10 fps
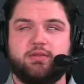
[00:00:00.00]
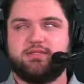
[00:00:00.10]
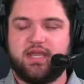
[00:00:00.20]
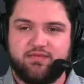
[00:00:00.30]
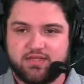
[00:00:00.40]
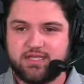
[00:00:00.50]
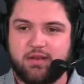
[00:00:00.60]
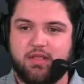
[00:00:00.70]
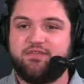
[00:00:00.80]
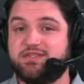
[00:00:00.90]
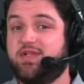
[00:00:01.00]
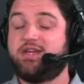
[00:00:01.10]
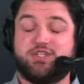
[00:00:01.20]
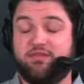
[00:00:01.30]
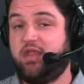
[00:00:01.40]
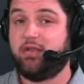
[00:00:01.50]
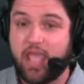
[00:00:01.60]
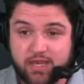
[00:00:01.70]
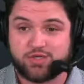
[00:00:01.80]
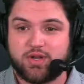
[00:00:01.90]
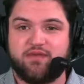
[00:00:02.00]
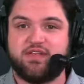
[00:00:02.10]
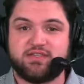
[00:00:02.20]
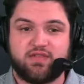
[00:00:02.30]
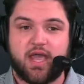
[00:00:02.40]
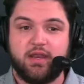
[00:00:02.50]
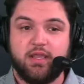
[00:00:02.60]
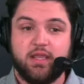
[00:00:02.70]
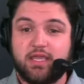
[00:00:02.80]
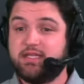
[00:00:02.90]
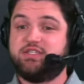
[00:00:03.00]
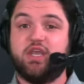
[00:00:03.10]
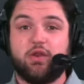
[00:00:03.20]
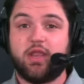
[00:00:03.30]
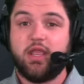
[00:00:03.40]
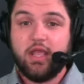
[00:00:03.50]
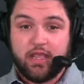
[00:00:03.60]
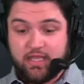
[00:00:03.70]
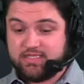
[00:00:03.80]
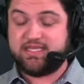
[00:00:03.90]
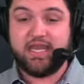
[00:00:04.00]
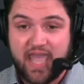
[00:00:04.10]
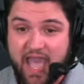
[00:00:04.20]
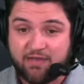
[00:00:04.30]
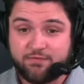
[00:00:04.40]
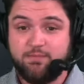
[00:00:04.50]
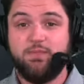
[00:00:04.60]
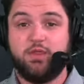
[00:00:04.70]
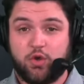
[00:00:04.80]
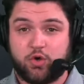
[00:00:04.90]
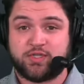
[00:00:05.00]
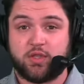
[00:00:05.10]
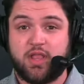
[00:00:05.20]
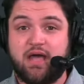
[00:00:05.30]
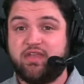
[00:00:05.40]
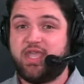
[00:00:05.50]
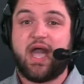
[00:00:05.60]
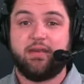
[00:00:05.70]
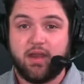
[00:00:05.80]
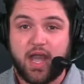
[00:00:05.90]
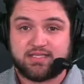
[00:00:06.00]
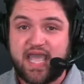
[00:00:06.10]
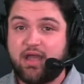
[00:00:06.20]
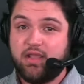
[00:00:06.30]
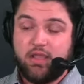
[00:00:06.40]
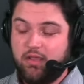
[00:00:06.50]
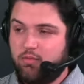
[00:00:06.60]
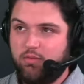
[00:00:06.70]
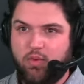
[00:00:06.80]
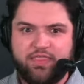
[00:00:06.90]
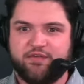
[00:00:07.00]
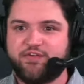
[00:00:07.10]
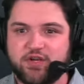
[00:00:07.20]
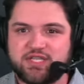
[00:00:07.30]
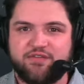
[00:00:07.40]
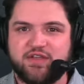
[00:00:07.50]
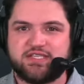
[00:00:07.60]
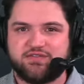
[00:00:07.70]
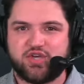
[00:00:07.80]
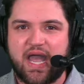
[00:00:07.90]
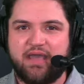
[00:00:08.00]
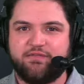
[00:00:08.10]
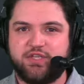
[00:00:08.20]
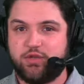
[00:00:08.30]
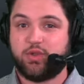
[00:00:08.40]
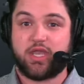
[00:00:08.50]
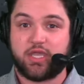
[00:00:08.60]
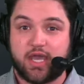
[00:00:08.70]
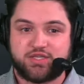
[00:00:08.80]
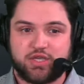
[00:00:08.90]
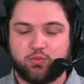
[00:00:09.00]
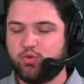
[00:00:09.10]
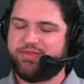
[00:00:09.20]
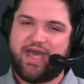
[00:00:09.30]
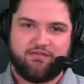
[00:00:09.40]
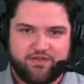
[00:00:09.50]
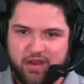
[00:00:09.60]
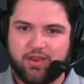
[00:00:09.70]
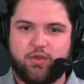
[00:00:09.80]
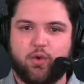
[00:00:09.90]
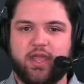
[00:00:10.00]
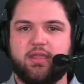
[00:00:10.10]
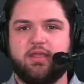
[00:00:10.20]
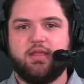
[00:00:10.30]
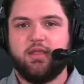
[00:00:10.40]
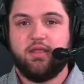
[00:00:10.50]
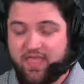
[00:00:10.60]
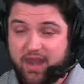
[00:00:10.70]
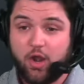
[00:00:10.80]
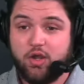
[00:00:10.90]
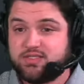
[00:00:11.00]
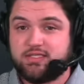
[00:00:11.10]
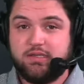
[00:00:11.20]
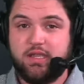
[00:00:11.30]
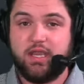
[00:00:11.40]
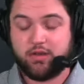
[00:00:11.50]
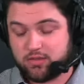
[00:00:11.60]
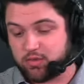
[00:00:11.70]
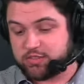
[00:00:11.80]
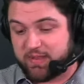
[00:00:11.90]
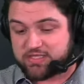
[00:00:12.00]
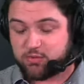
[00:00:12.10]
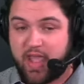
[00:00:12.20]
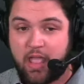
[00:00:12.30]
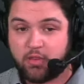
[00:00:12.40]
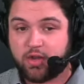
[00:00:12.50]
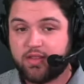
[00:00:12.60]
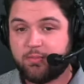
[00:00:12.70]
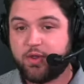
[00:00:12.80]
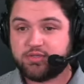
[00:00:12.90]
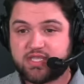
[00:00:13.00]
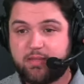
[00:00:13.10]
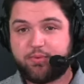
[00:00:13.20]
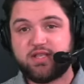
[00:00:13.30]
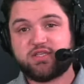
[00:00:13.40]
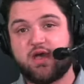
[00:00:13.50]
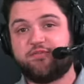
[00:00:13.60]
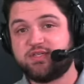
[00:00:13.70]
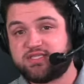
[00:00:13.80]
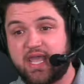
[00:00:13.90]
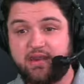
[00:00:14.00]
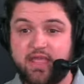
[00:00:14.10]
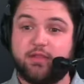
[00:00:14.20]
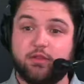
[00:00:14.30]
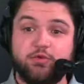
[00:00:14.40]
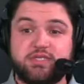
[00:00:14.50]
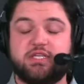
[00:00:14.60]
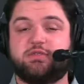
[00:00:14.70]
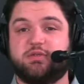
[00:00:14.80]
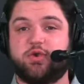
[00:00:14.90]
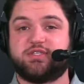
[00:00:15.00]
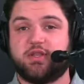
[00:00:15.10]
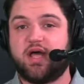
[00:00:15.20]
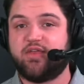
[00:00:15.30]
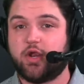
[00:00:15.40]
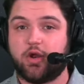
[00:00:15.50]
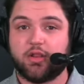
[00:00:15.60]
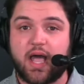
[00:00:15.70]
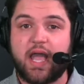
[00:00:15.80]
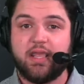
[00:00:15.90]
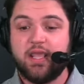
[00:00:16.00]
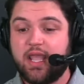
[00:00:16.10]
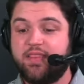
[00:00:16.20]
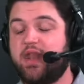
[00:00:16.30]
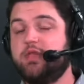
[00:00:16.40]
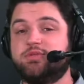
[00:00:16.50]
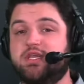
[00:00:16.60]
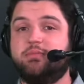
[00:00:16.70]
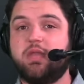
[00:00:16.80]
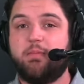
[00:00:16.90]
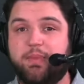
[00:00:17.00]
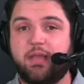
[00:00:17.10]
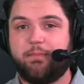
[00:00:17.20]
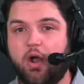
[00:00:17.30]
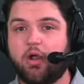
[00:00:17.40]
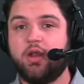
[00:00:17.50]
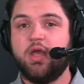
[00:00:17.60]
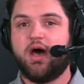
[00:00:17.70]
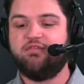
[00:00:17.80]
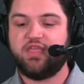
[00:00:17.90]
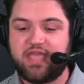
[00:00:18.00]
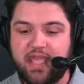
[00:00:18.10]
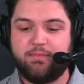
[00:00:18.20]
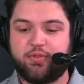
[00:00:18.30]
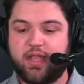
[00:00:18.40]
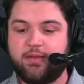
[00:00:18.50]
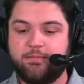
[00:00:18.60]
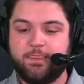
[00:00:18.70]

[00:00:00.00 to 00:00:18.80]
It's not even a terrible offensive line. It's just a very injured offensive line. Considering he didn't have Chris Olave. He got knocked out, what, in the first offensive drive due to a concussion, ruled out very quick. That hurts. And Spencer Rattler in the post-game press conference said that losing Chris Olave hurt a lot and that he was going to be a big part of the game plan.